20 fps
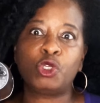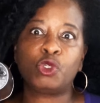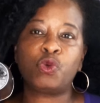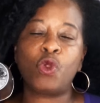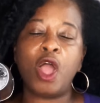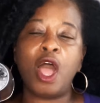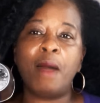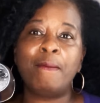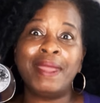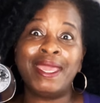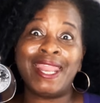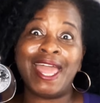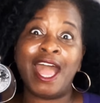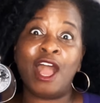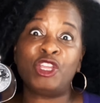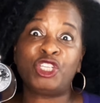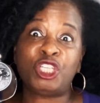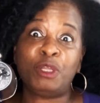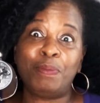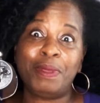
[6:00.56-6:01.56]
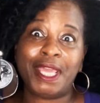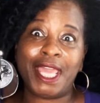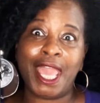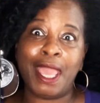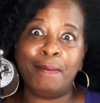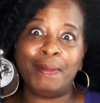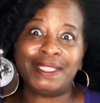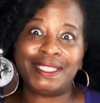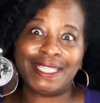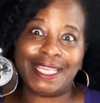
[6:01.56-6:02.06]
trauma and how she
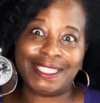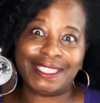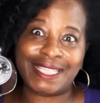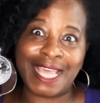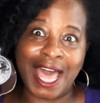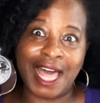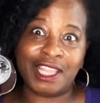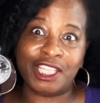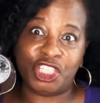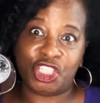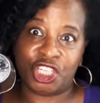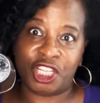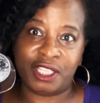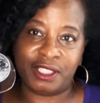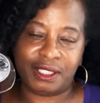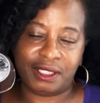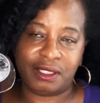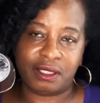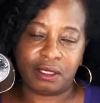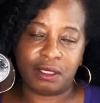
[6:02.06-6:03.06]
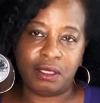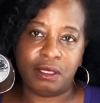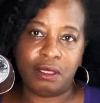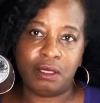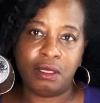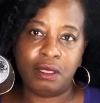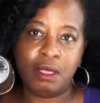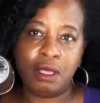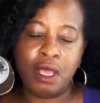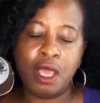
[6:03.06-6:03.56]
became a sexologist.
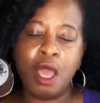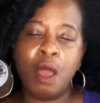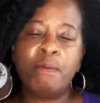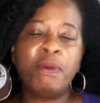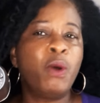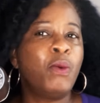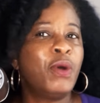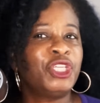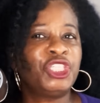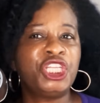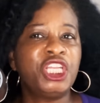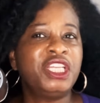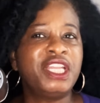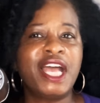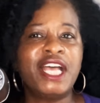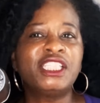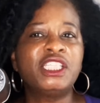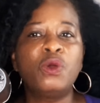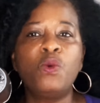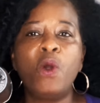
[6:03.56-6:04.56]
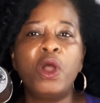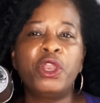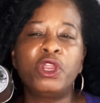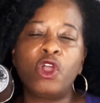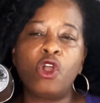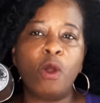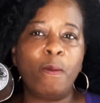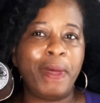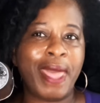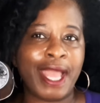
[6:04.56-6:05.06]
But what she doesn't want to
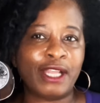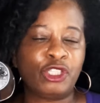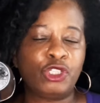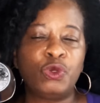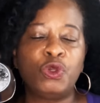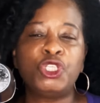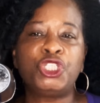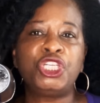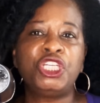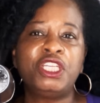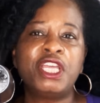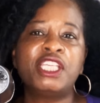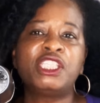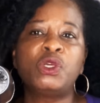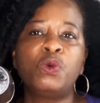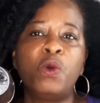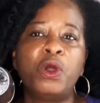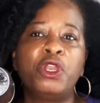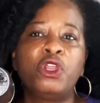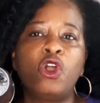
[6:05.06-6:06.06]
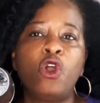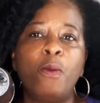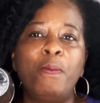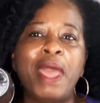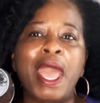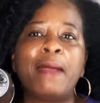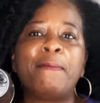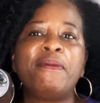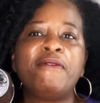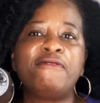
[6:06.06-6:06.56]
go back to is she doesn't want to go
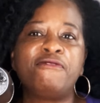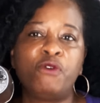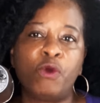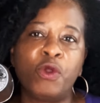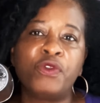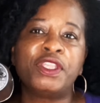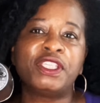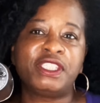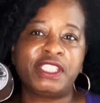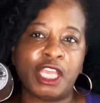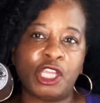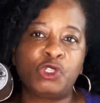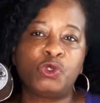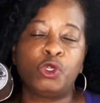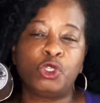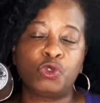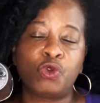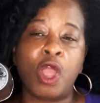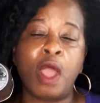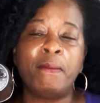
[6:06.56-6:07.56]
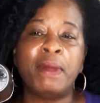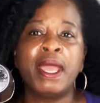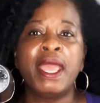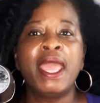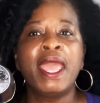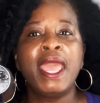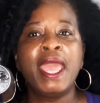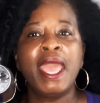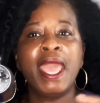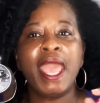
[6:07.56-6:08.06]
back before the sexual trauma.
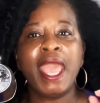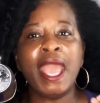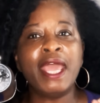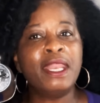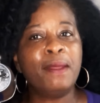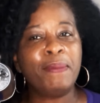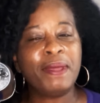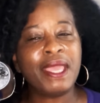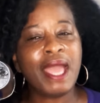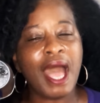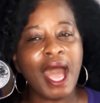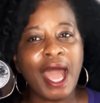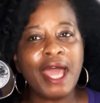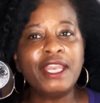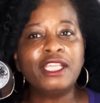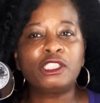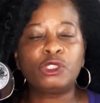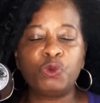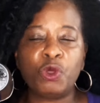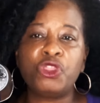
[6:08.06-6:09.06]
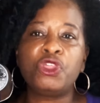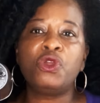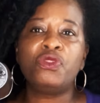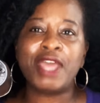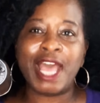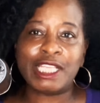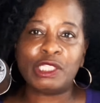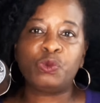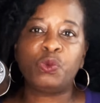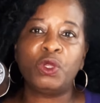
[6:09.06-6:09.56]
And to be honest with you,
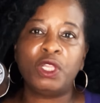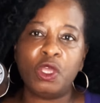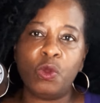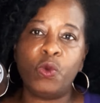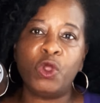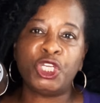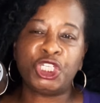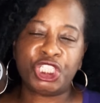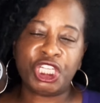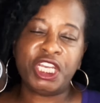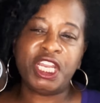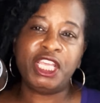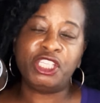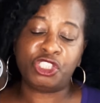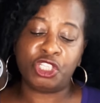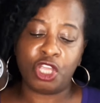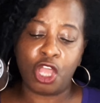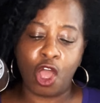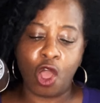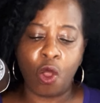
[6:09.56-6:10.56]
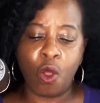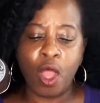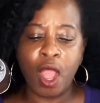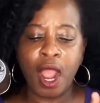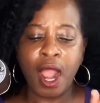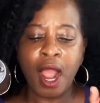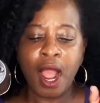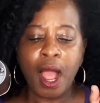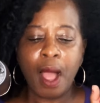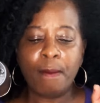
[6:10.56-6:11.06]
that's really where she needs to go.
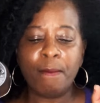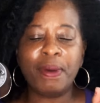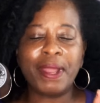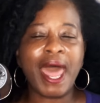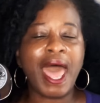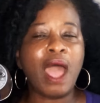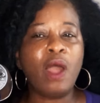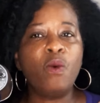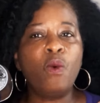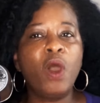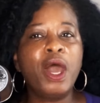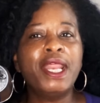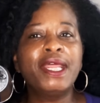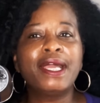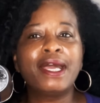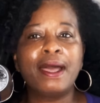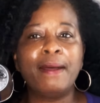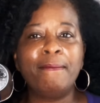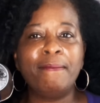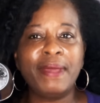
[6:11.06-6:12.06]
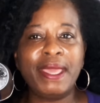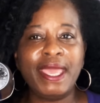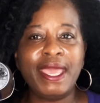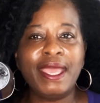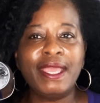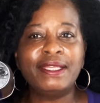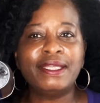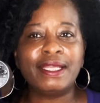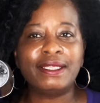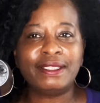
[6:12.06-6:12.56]
But I want to
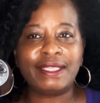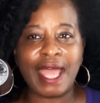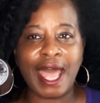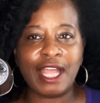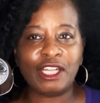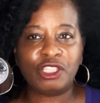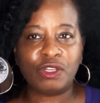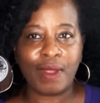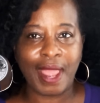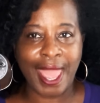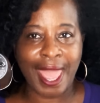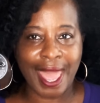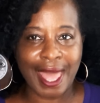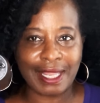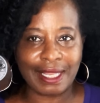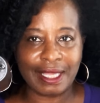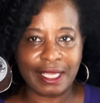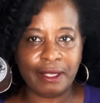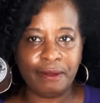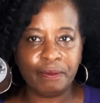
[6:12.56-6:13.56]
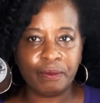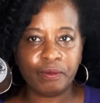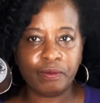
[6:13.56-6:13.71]
commend Doctor Ali,